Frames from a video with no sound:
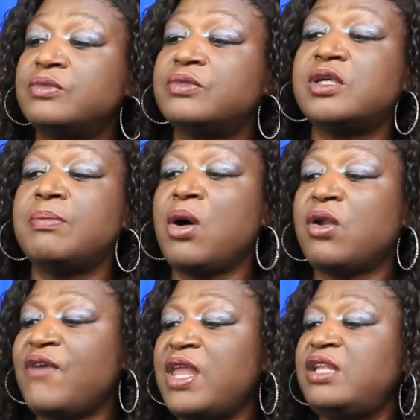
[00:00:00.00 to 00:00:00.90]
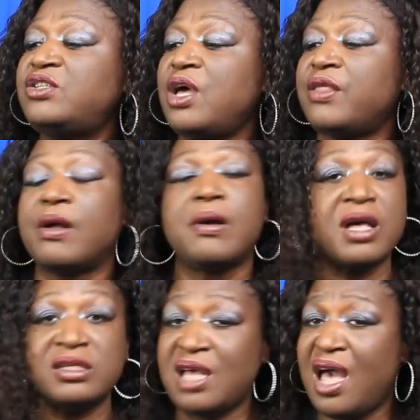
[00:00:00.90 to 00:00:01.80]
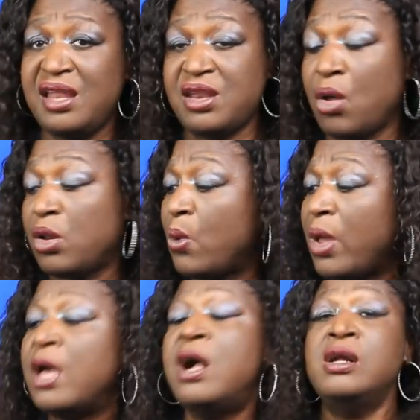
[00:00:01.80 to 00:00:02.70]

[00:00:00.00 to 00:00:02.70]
to motivate each other. Because I ain't the only one.